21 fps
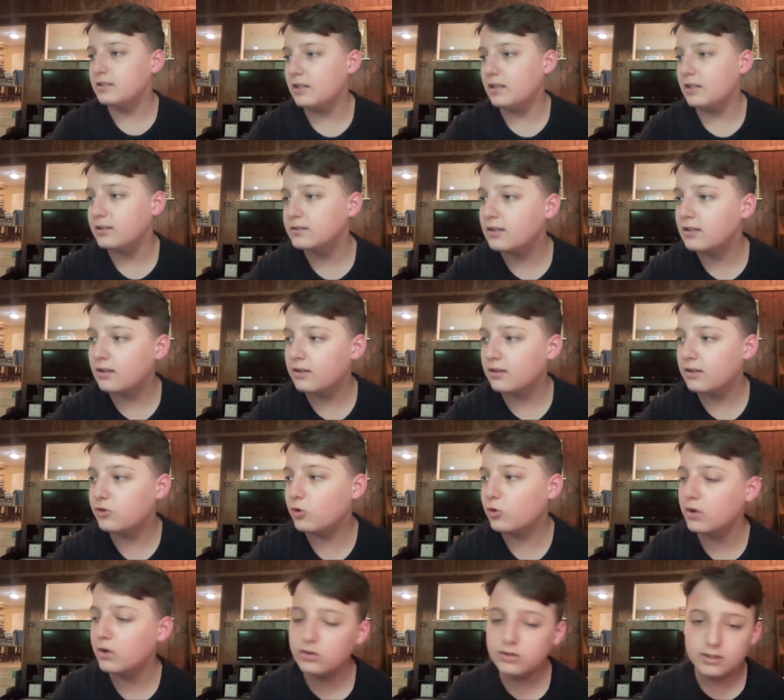is
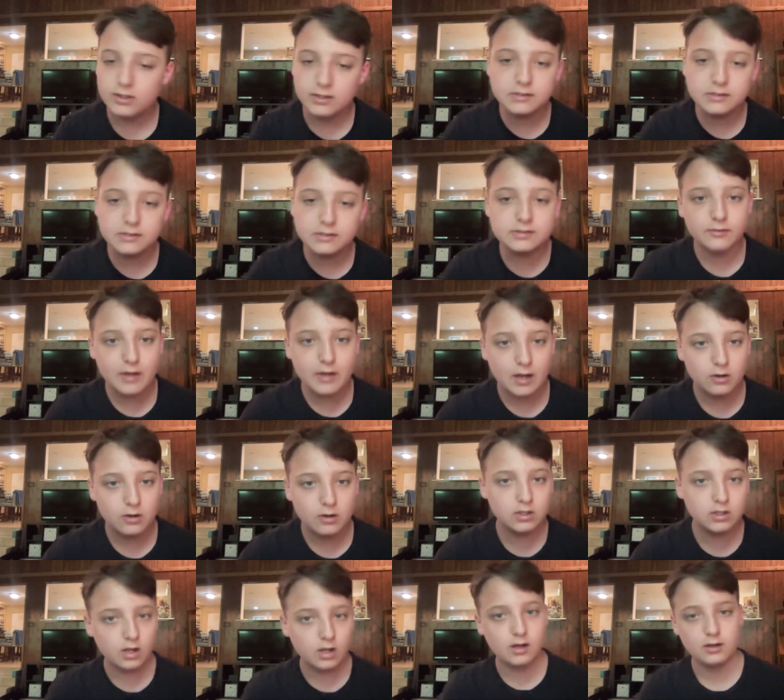The
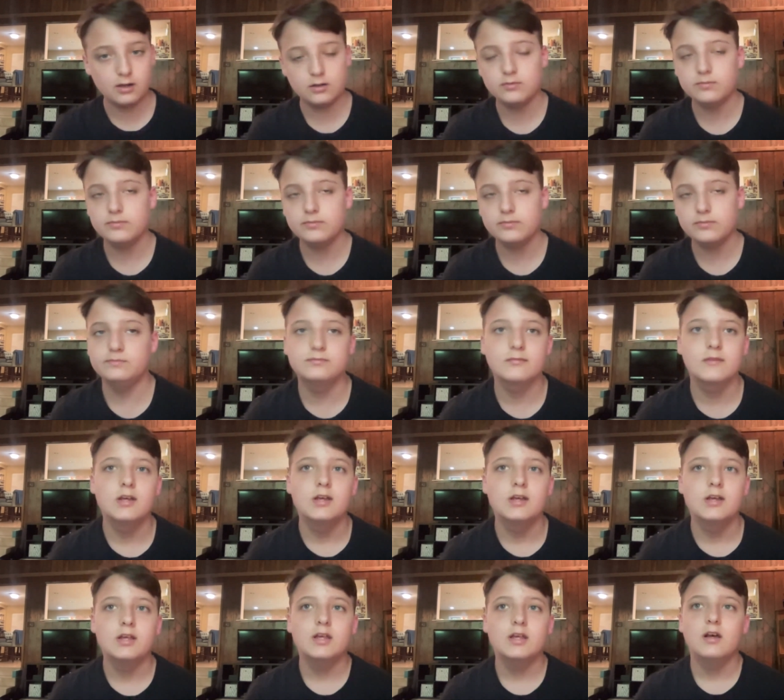Realness of Our God.
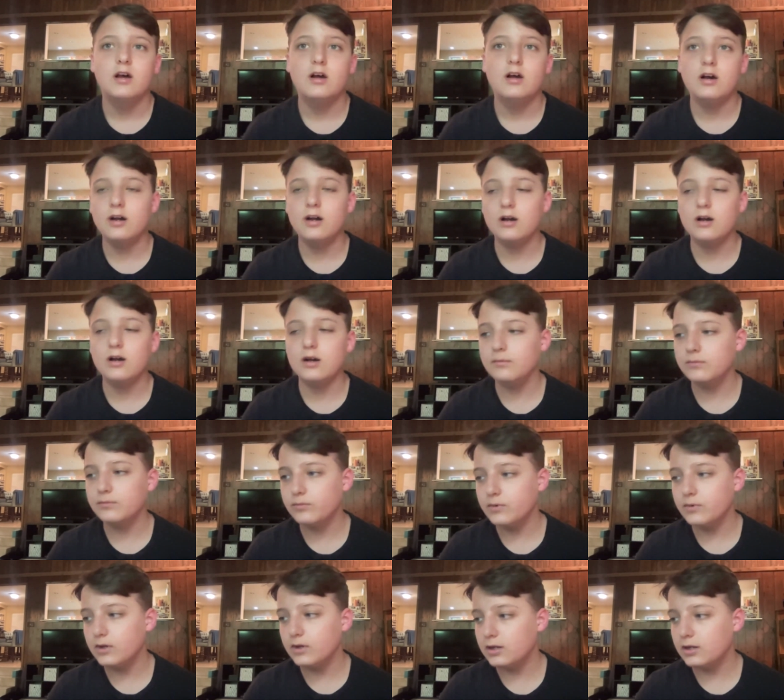
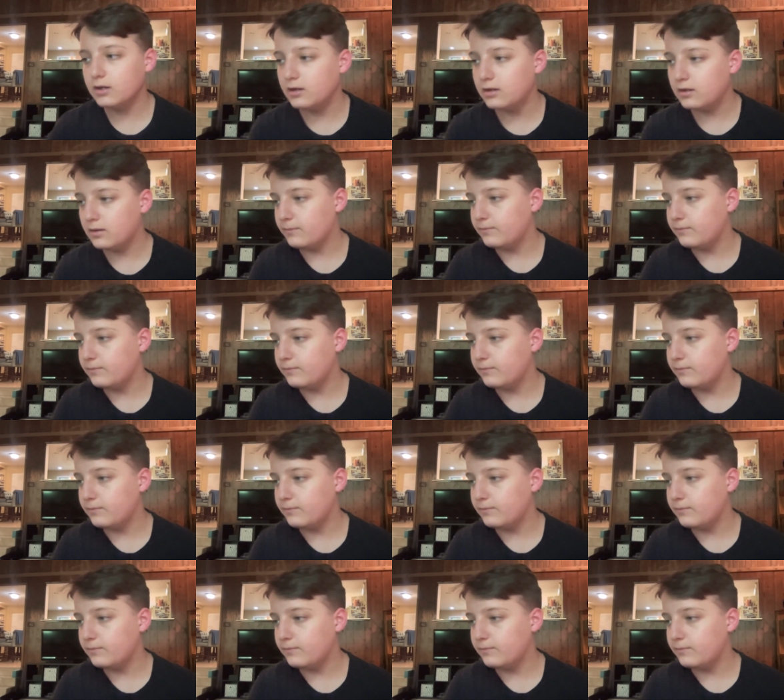I